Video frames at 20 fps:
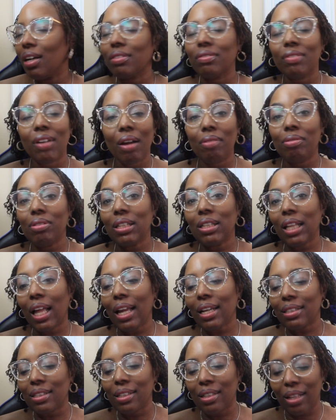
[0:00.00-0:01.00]
really
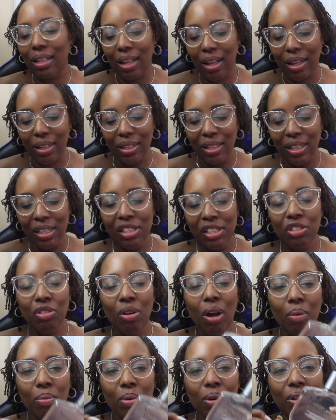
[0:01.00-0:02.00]
liked it a lot. So
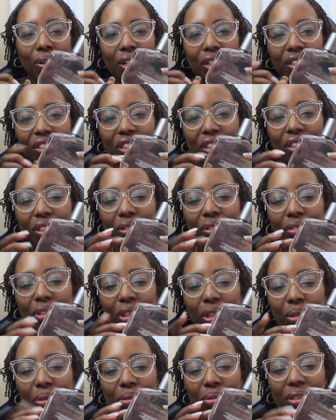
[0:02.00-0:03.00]
I will continue to
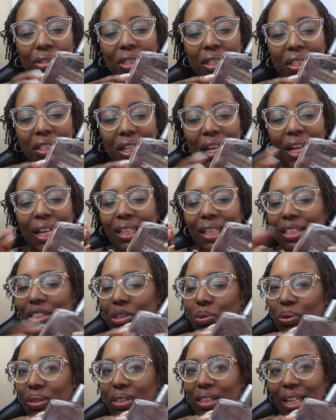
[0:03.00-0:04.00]
use this.
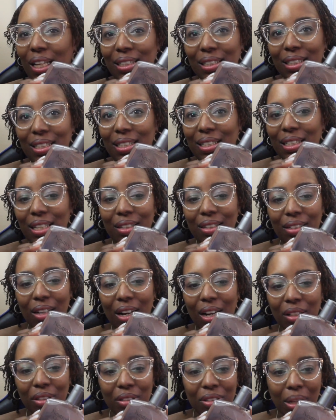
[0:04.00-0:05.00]
This was less than
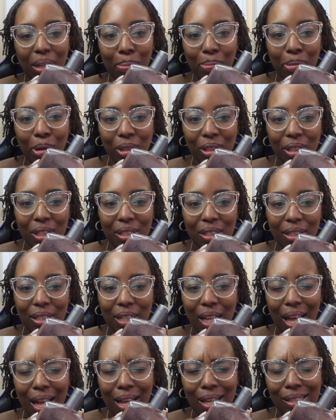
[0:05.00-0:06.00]
$10. I bought this
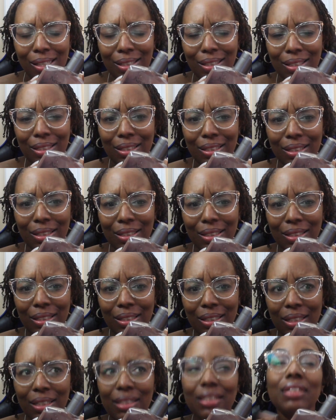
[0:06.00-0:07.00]
at
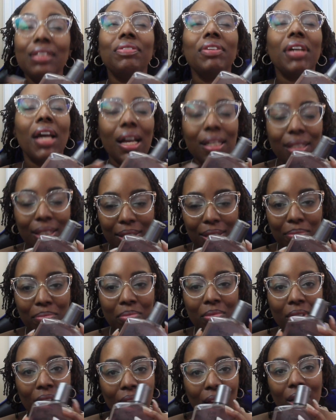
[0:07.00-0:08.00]
CVS.
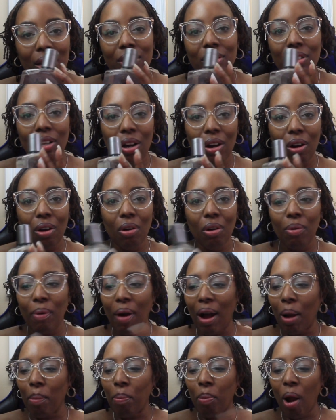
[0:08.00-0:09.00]
So
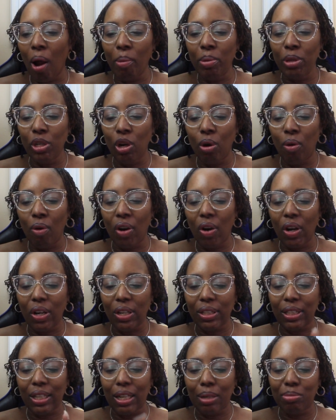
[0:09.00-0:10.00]
I'll probably go
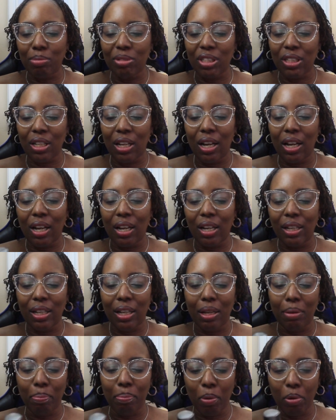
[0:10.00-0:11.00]
on Amazon
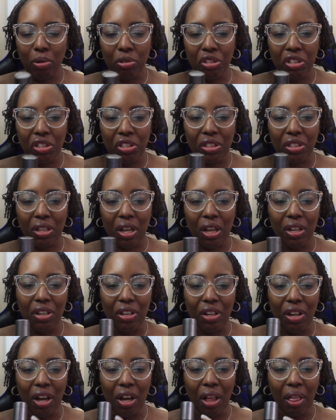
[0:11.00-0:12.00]
and purchase
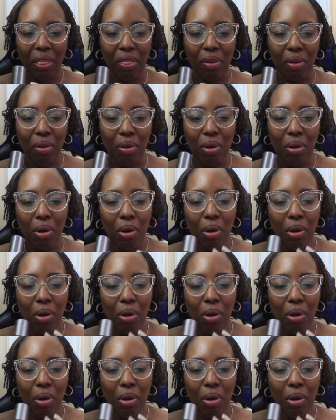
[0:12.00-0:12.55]
another